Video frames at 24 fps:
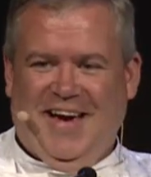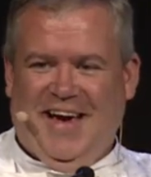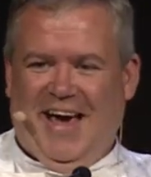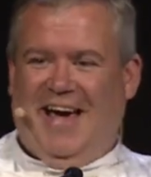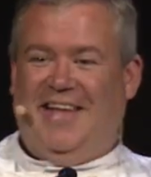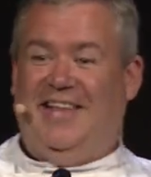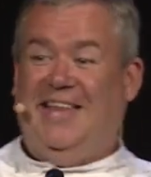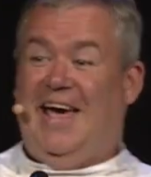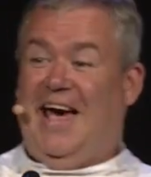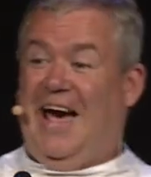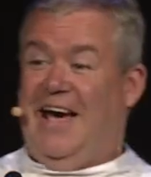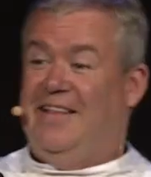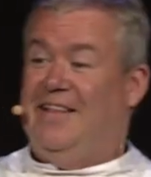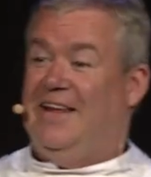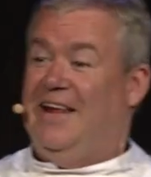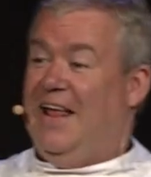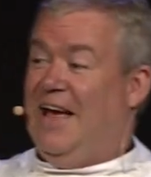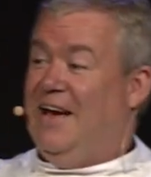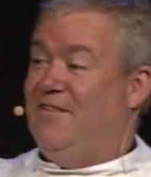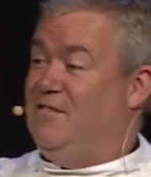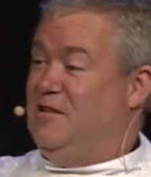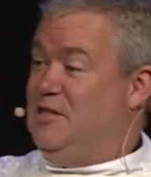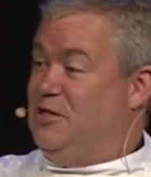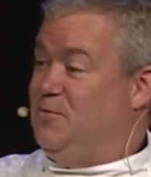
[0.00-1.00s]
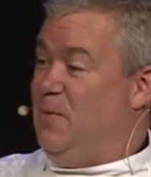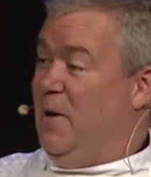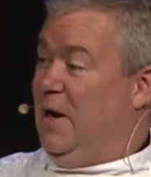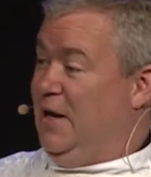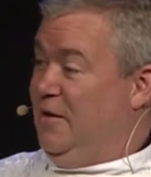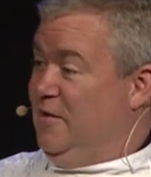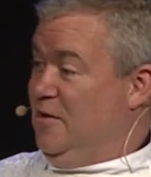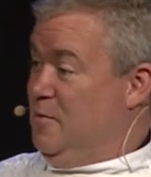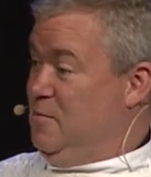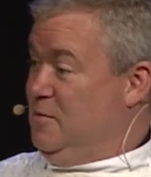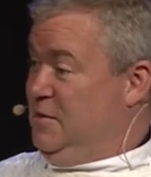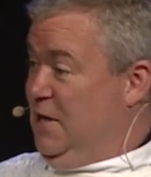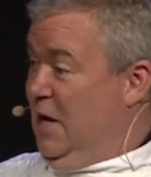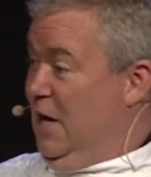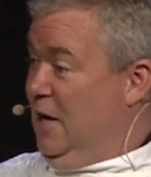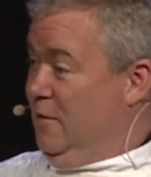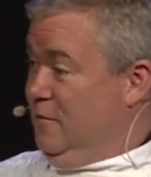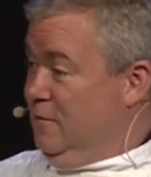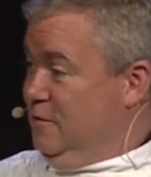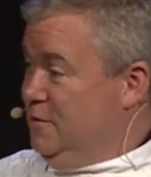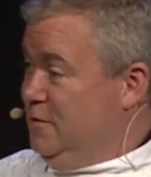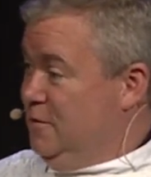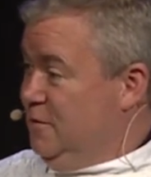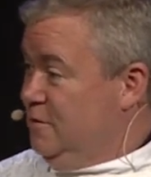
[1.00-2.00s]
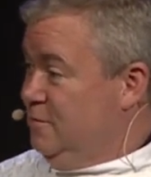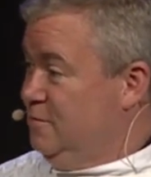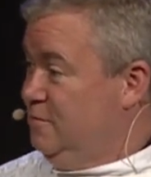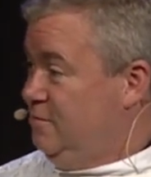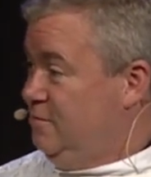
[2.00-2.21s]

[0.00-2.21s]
and they had to laugh in spite of themselves.